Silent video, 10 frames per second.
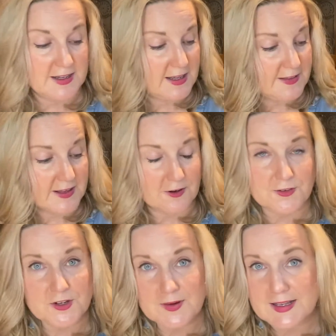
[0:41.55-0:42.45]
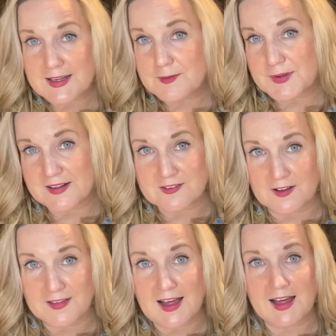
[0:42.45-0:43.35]
And they are doing it based on
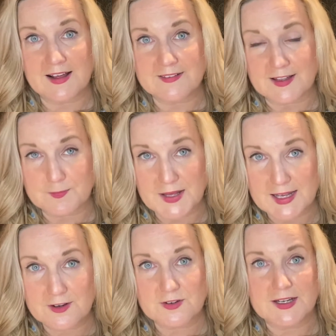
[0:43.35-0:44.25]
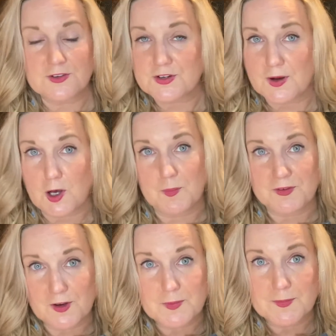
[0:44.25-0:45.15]
lies and pandering to a
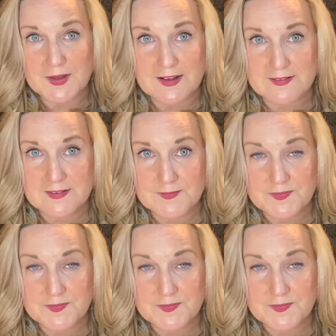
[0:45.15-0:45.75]
homophobic base.